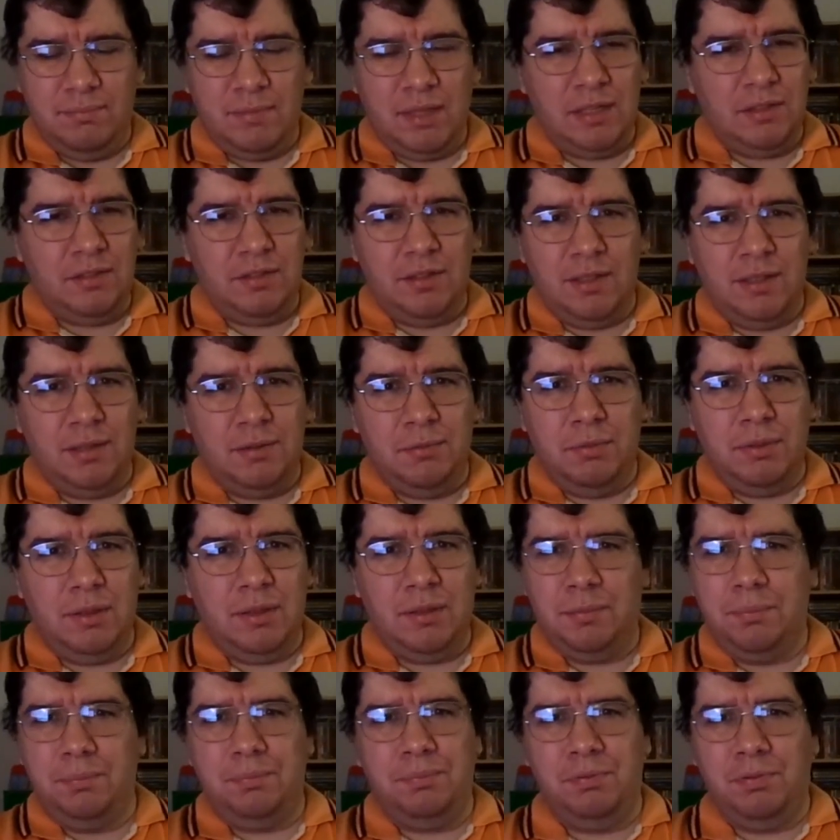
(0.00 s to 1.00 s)
they did it
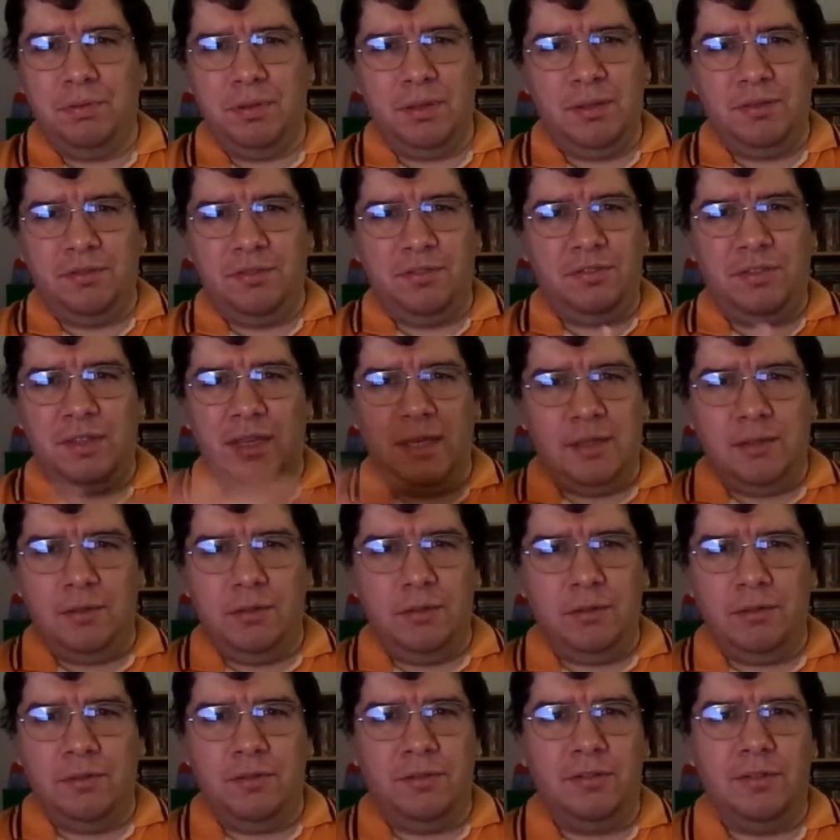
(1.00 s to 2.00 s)
with a pretty
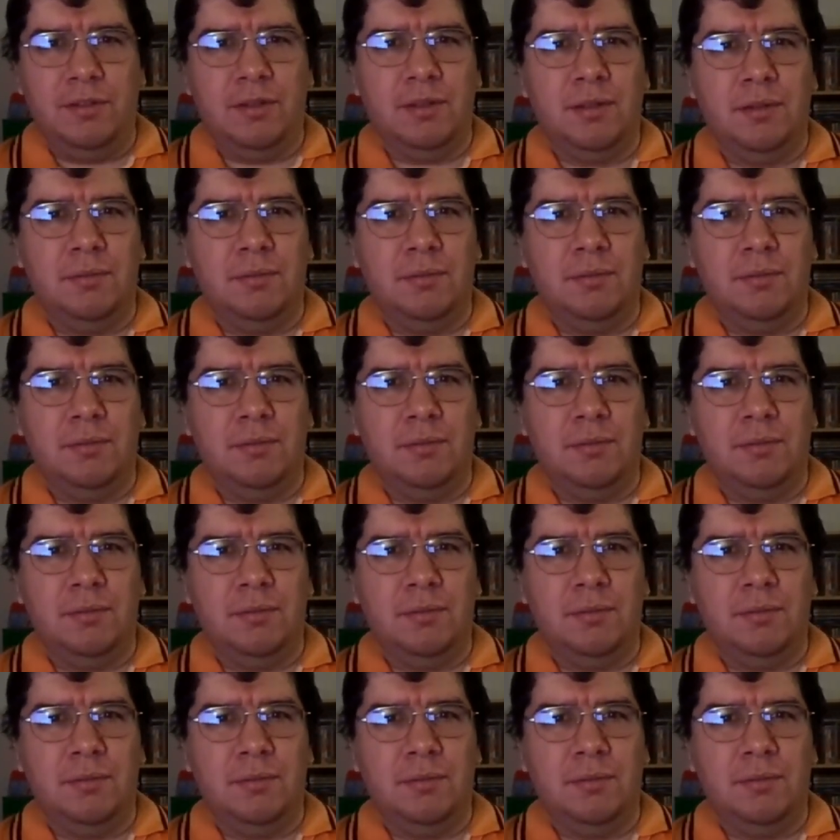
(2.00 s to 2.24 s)
standard